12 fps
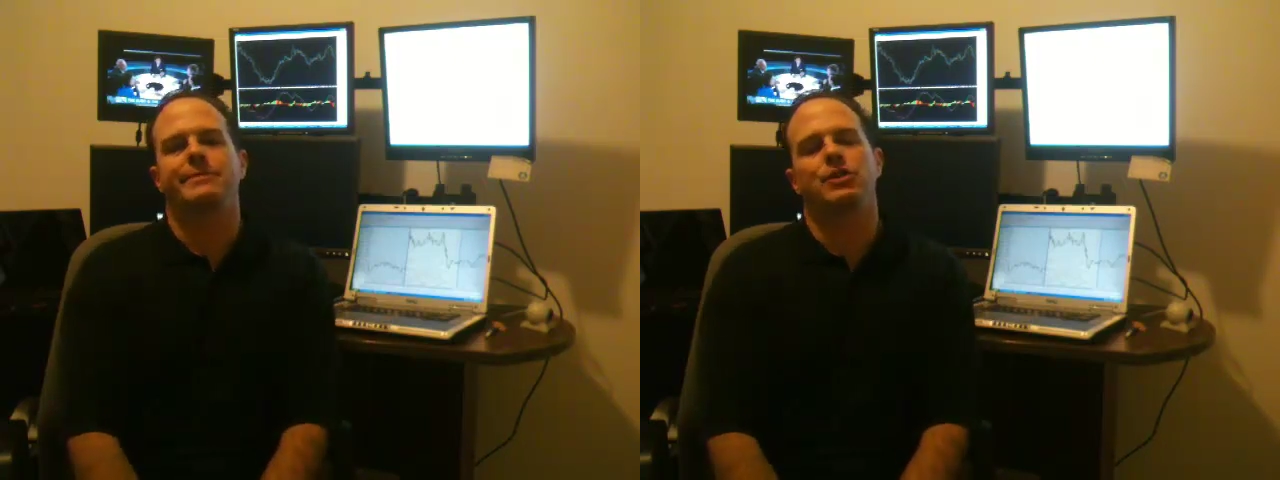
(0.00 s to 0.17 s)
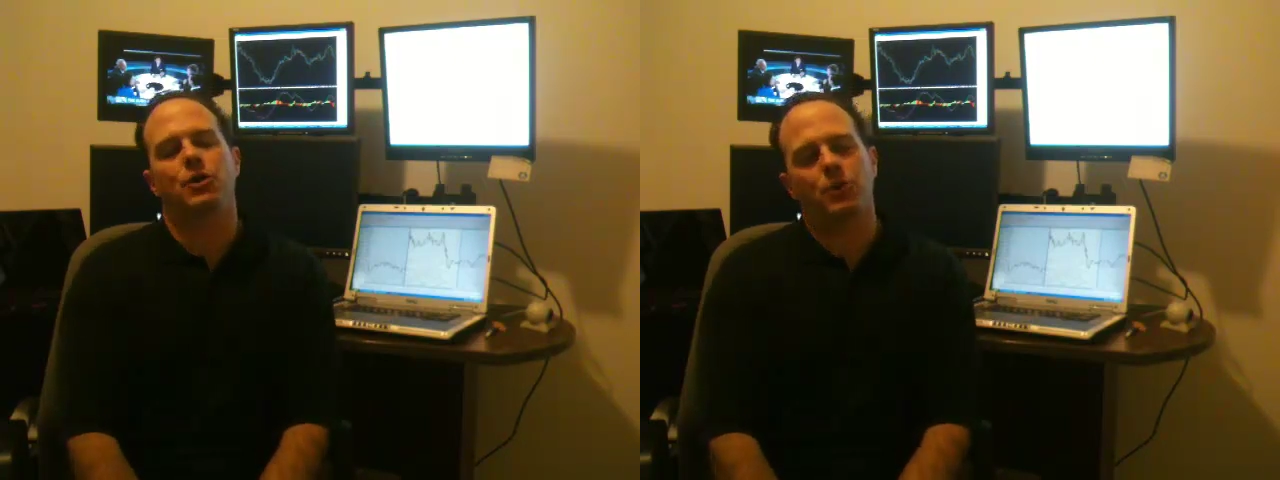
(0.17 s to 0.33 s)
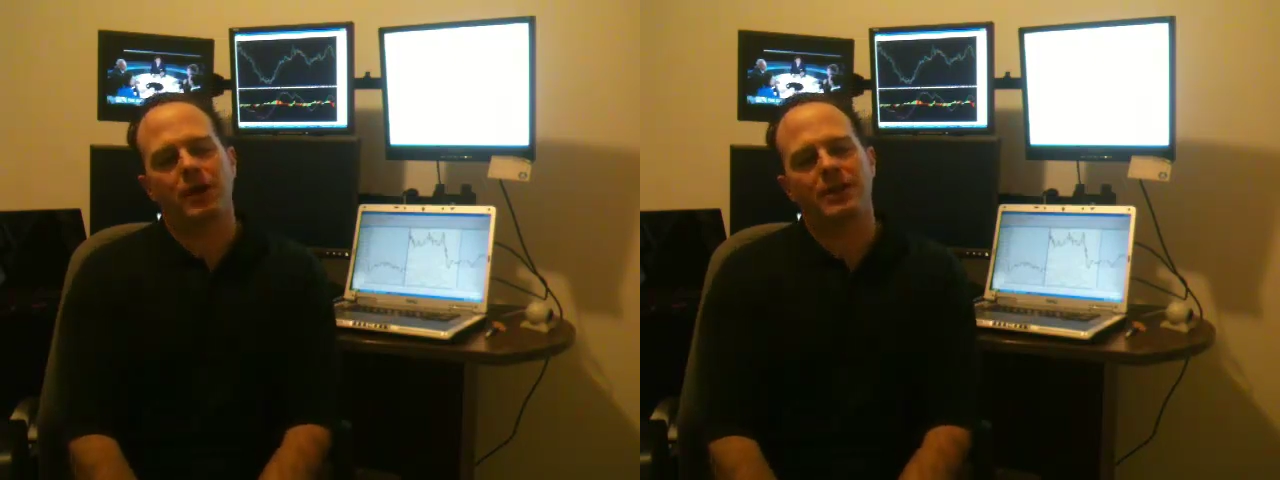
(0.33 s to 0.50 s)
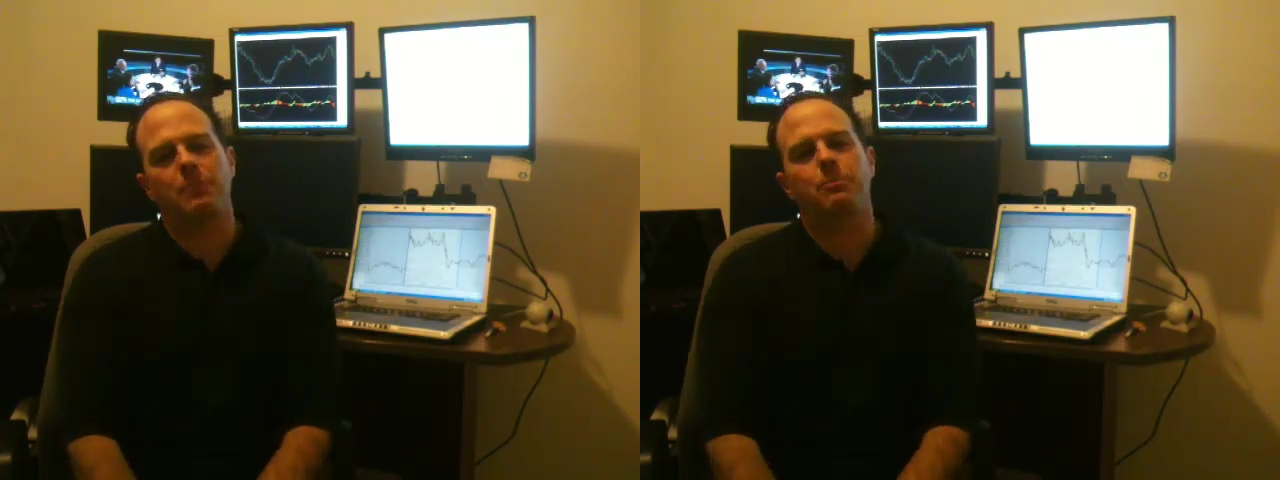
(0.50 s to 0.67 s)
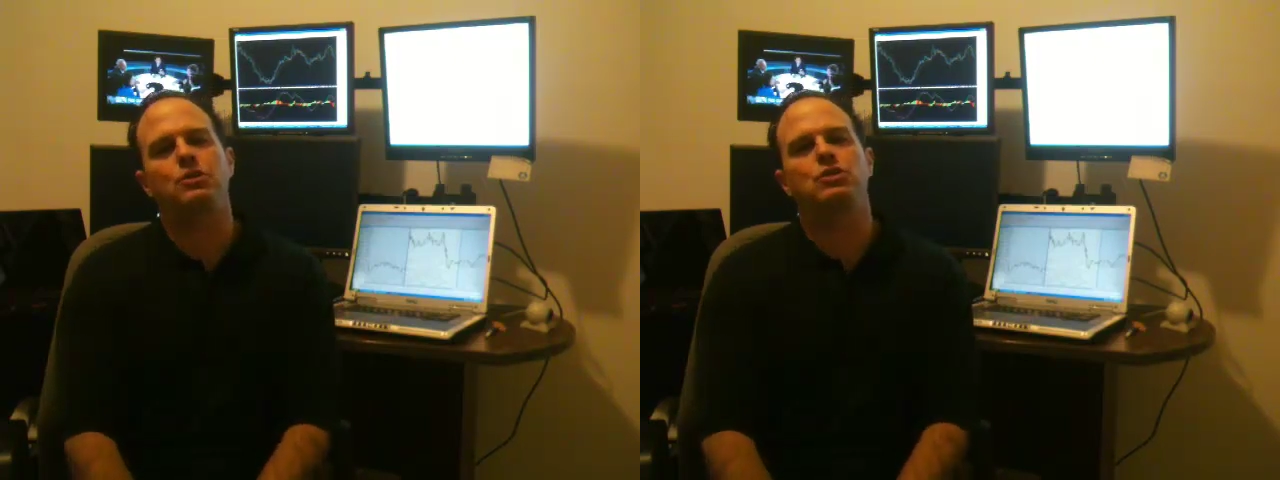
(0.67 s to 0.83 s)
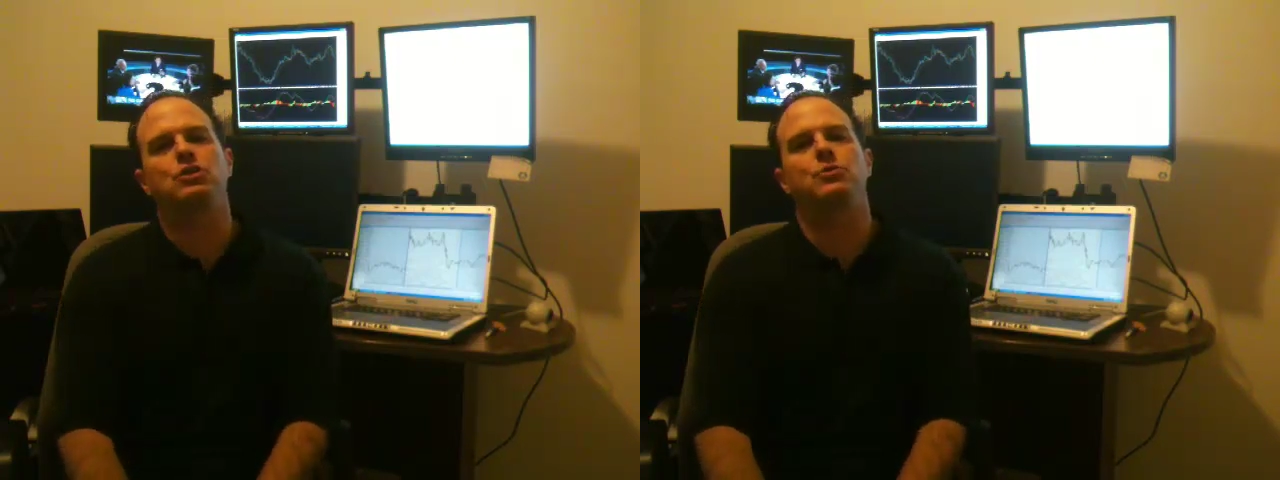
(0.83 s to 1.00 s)
You know what? That
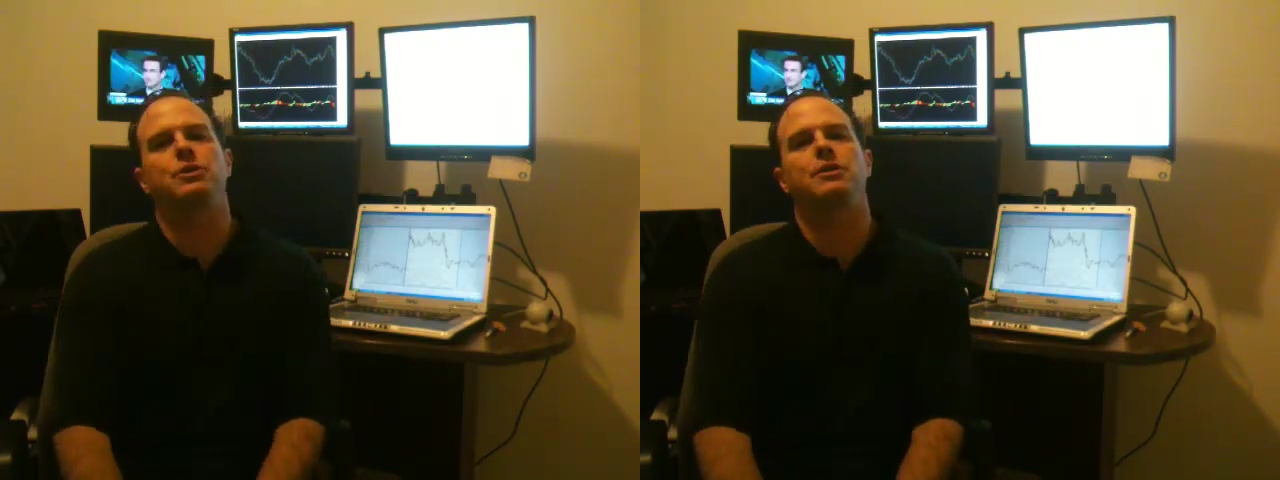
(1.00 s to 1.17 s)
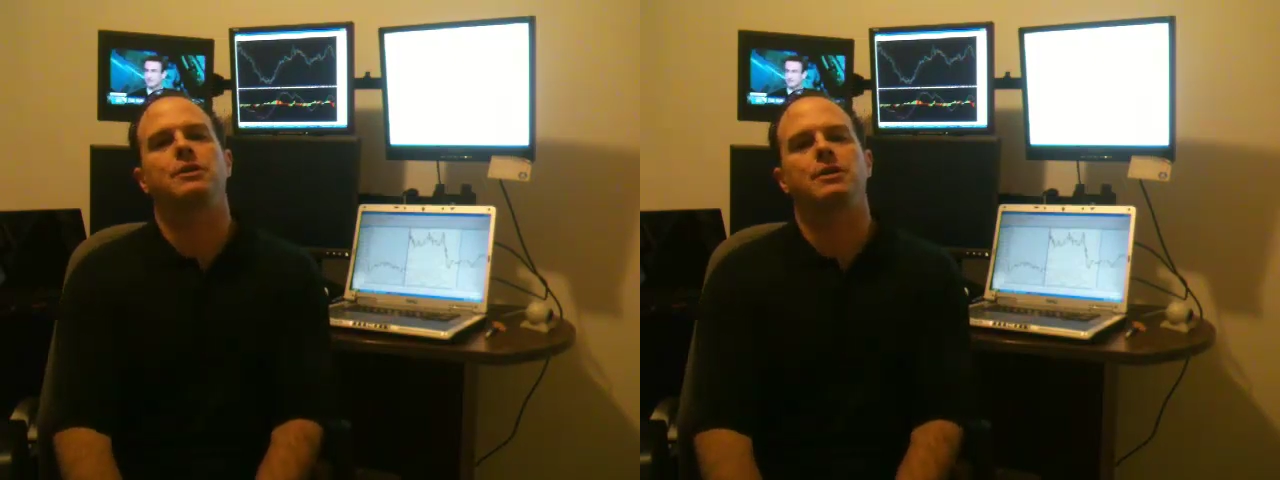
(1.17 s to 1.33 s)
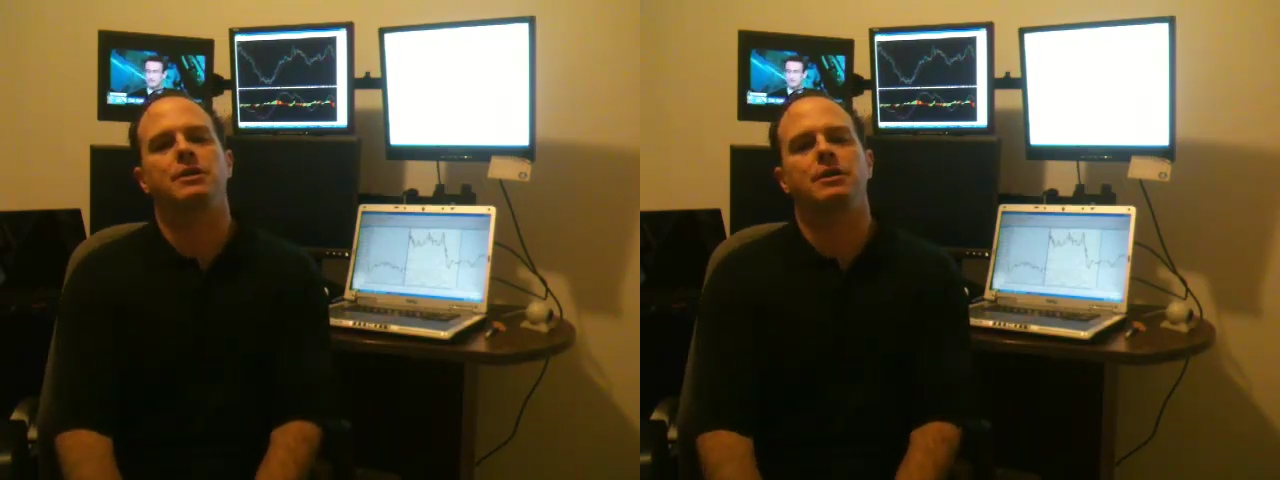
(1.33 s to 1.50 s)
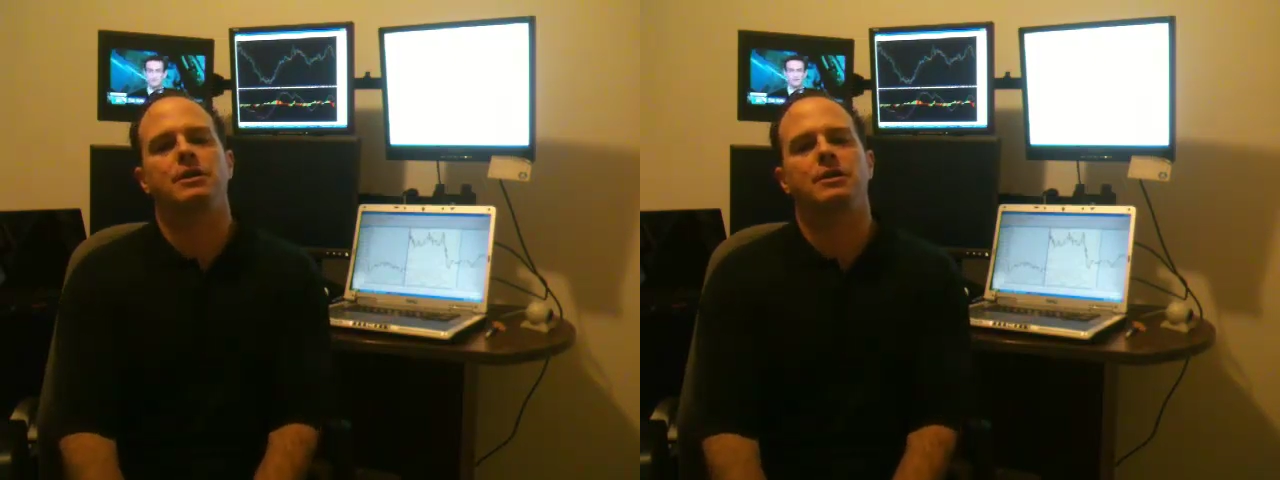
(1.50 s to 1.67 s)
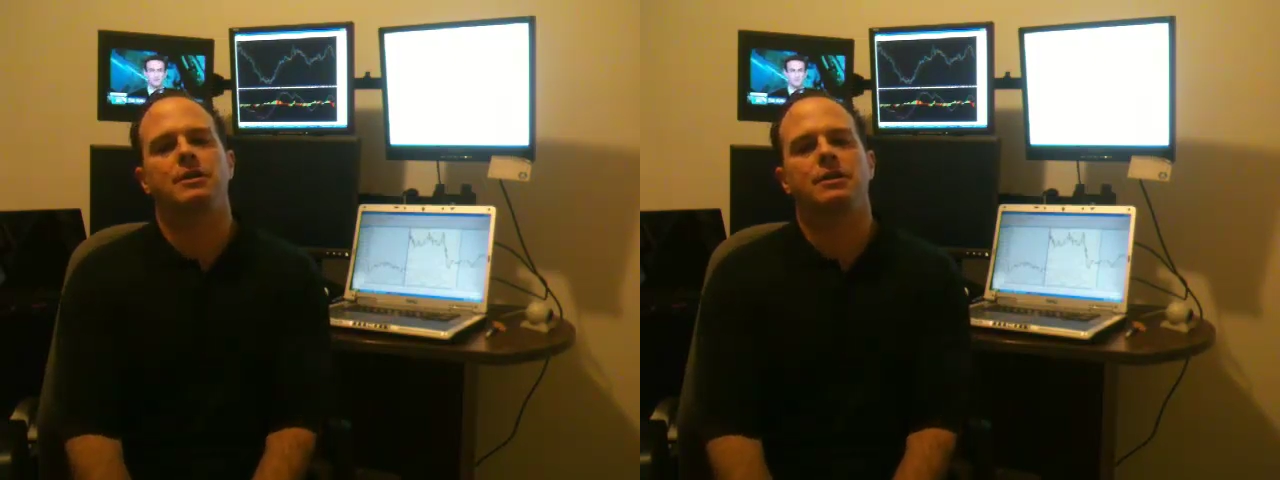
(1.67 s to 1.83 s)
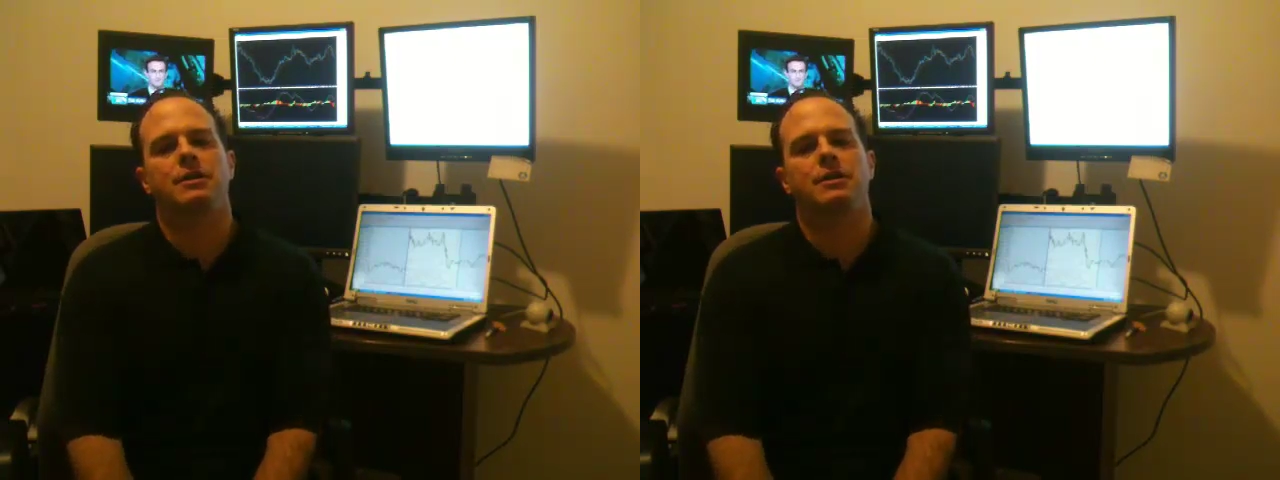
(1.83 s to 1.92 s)
puts you in, in,